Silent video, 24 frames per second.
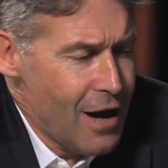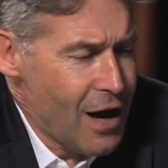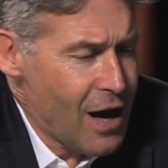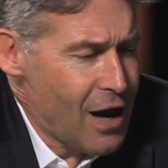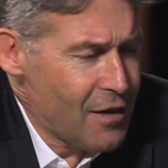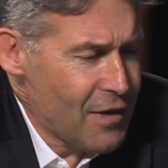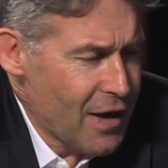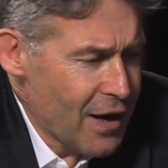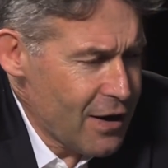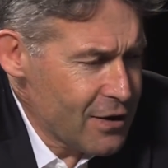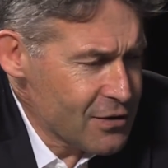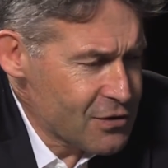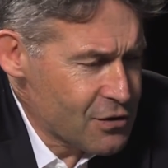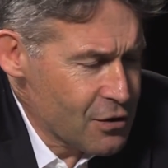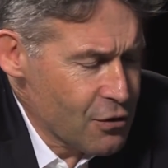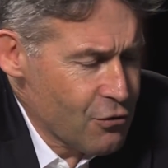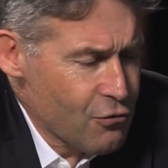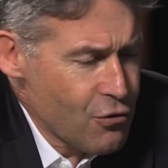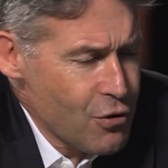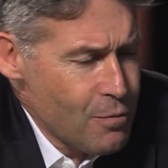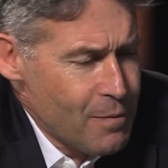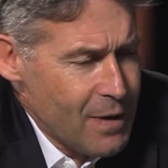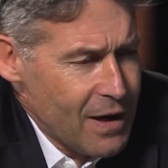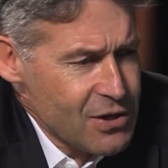And I asked the
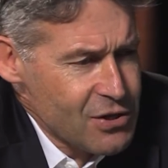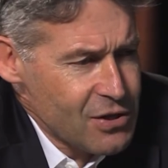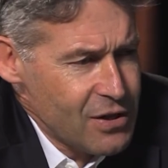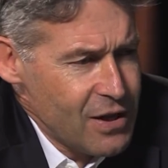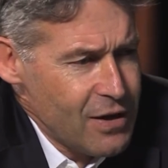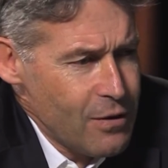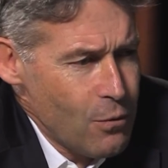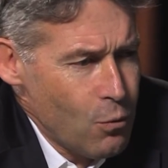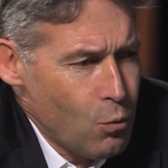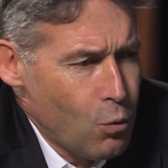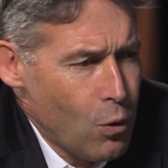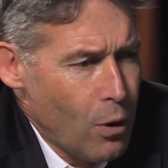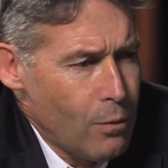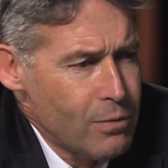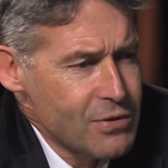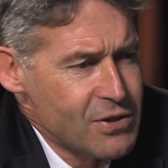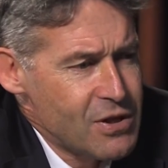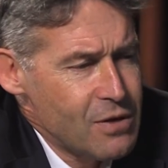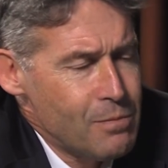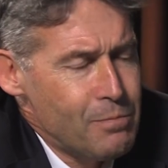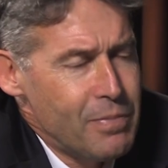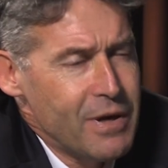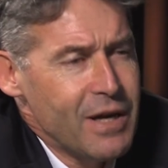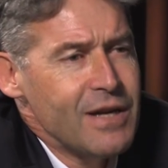group, actually, what was
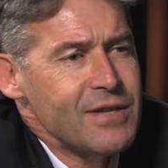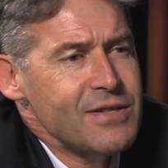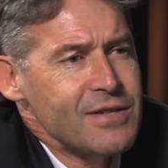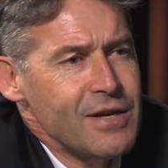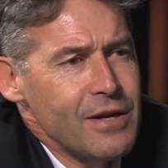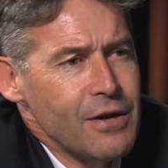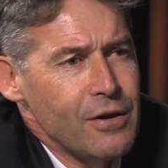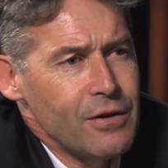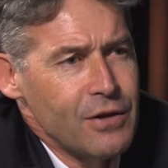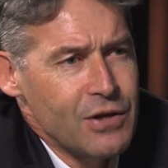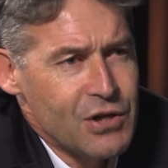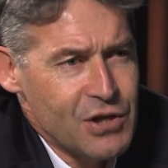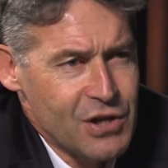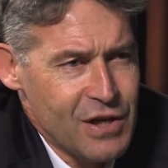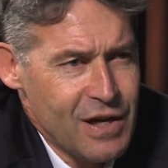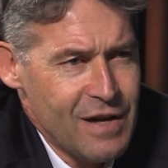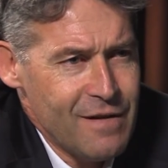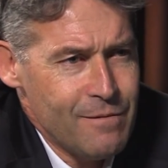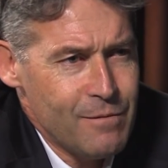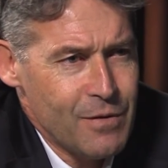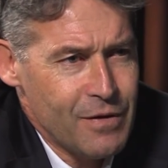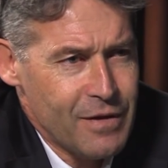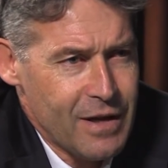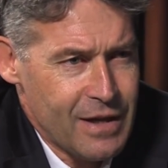the biggest single
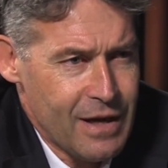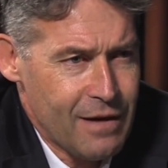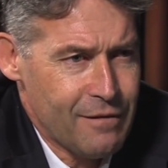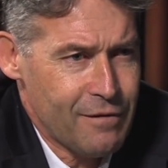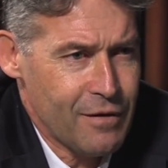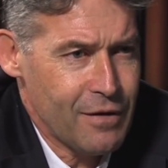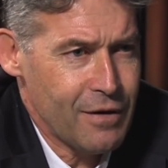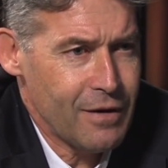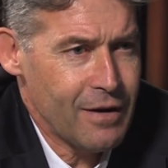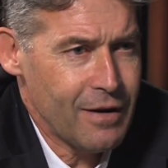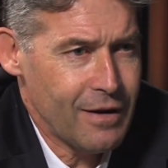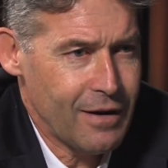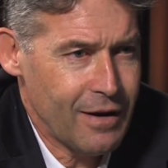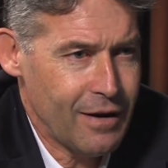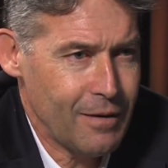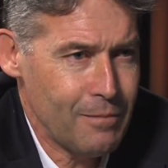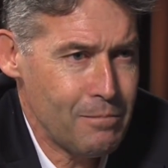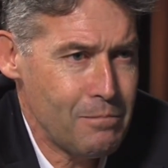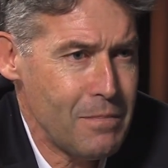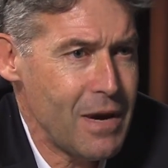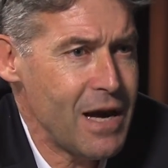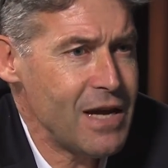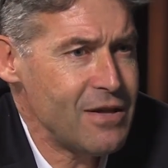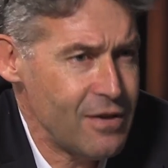achievement they'd ever
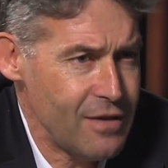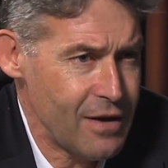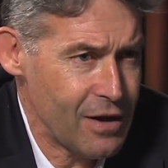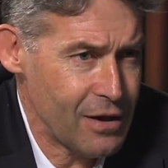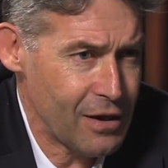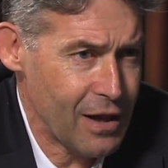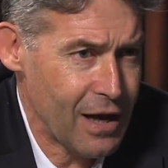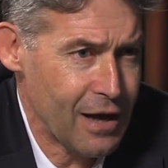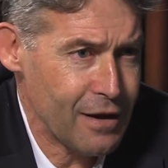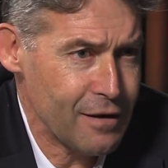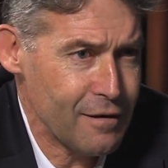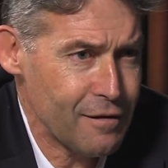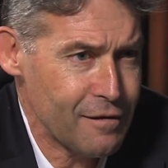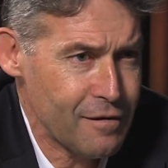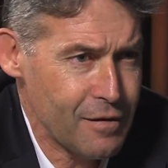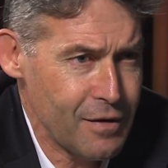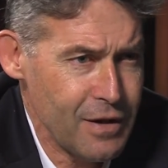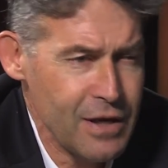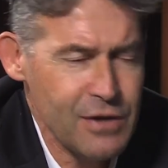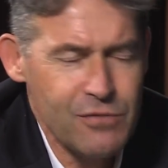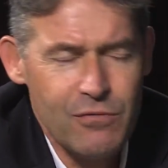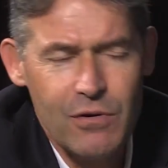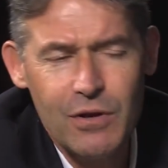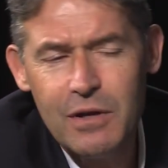made in their life? And
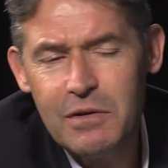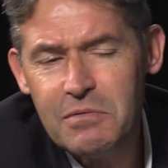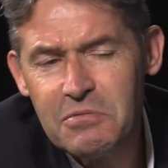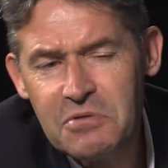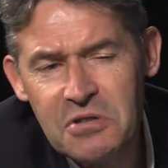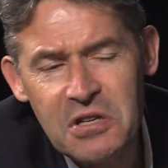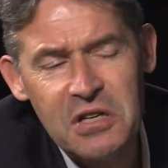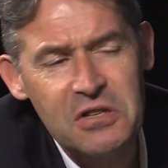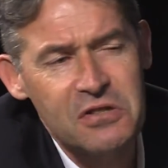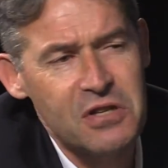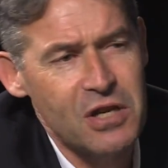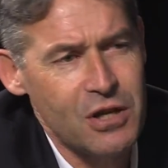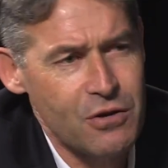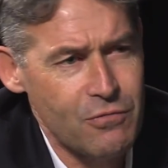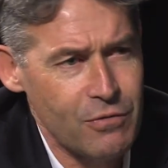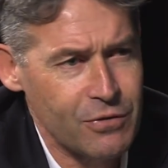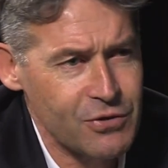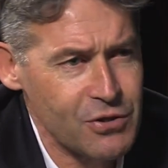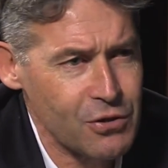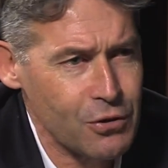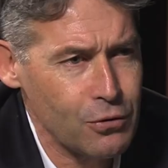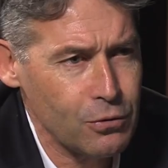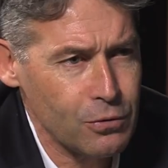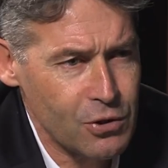these were only 16-year-old
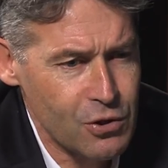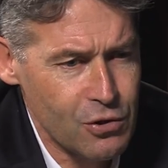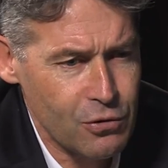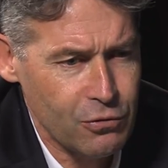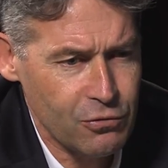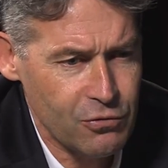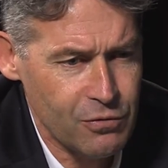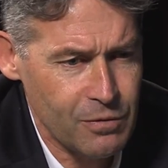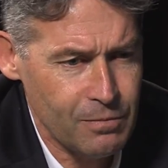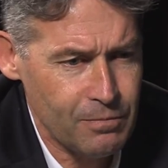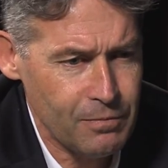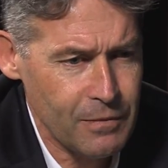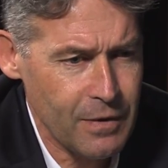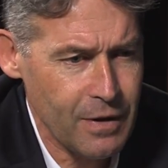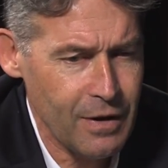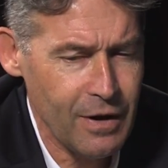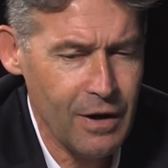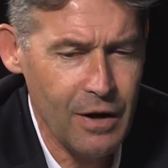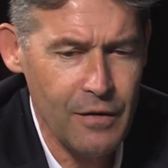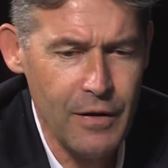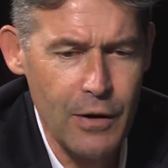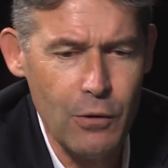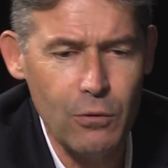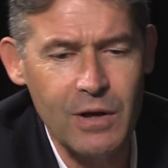school children.
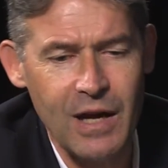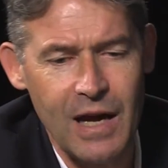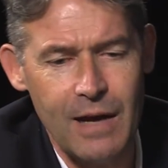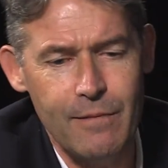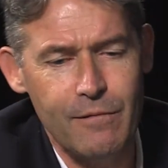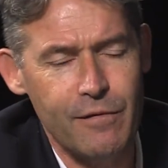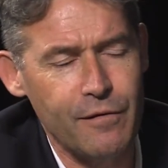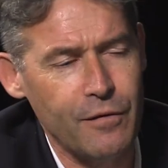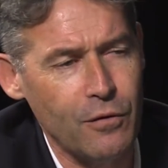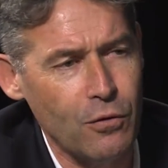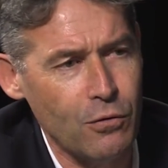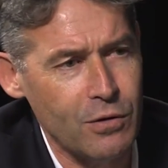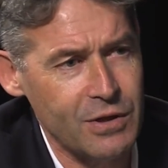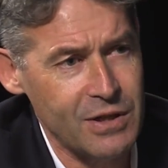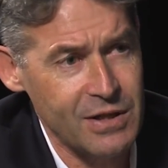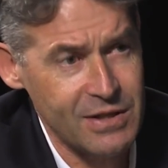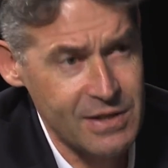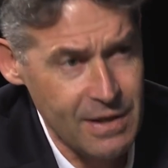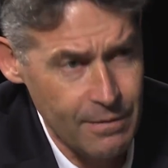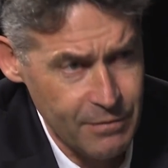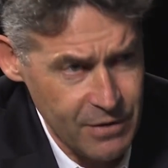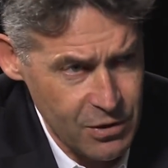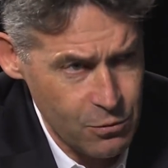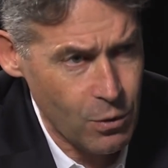And they all came forward,
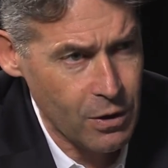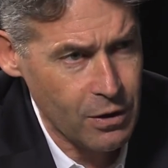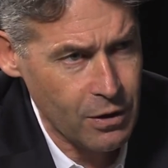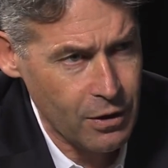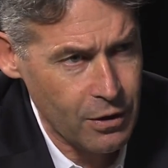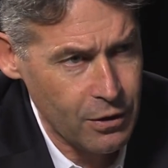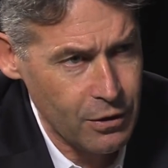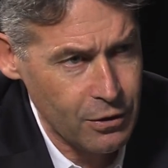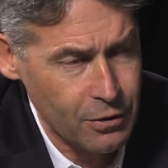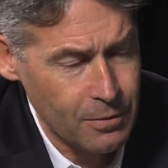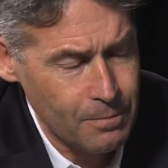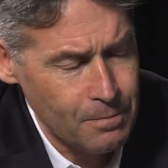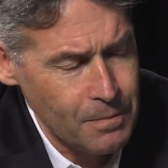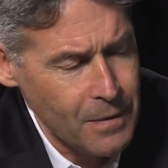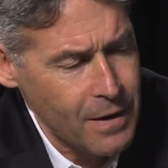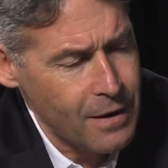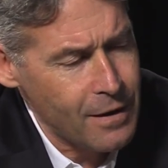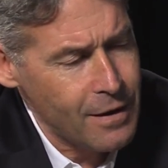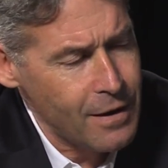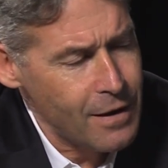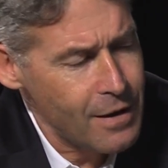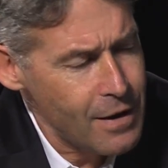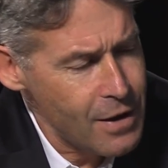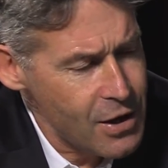except this one girl.
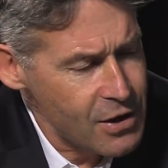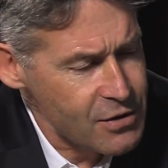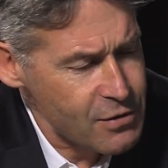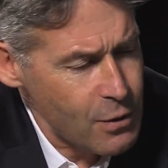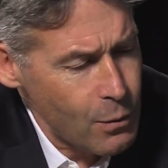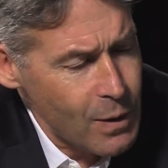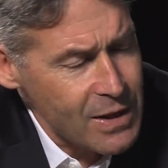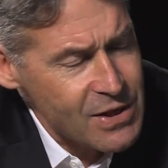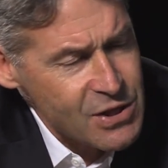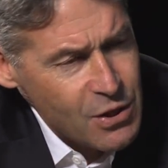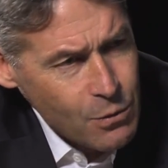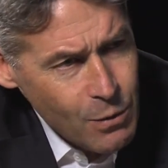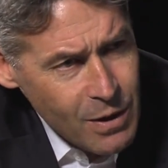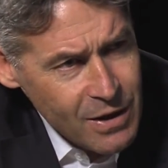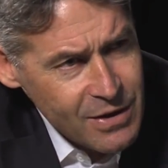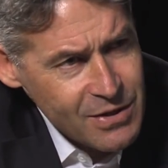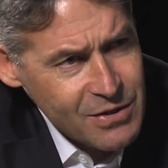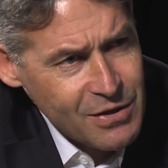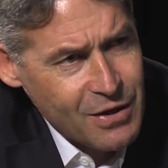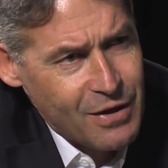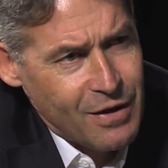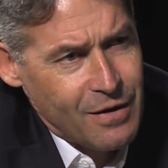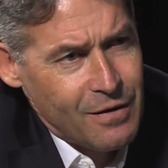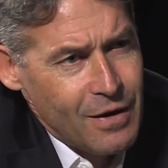So I went to
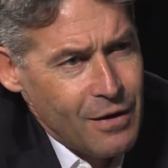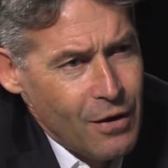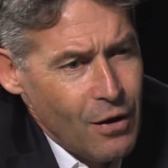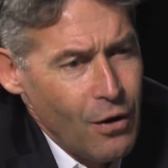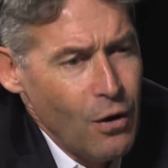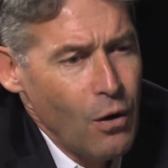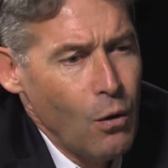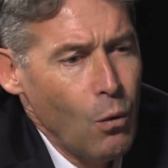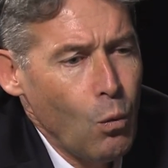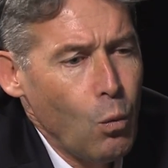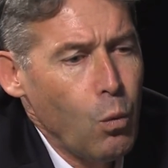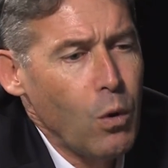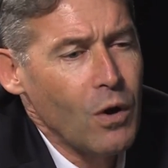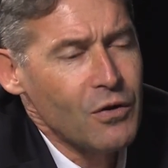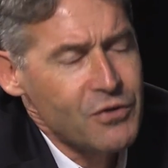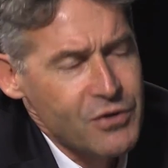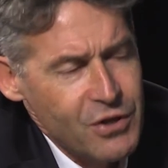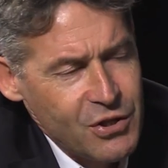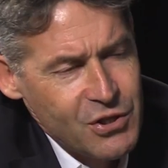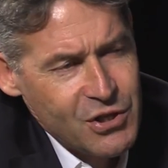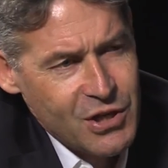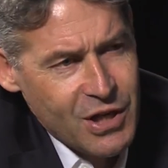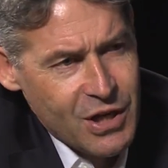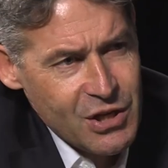ask her, what
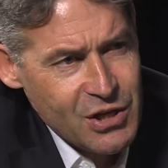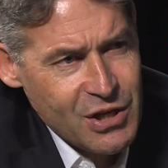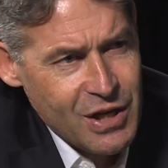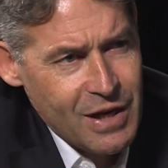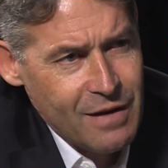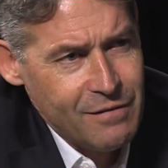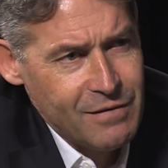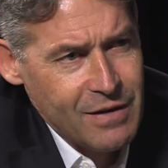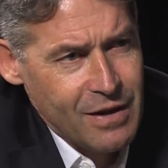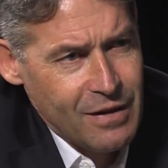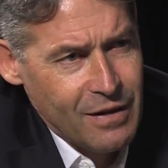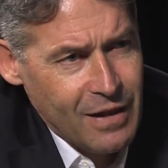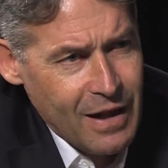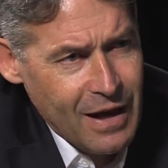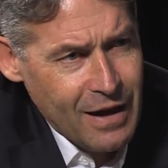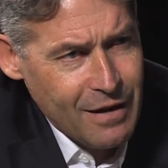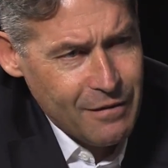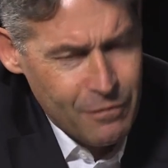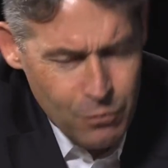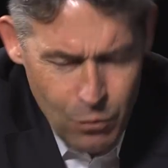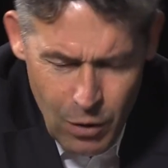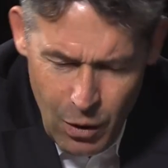had she achieved in life?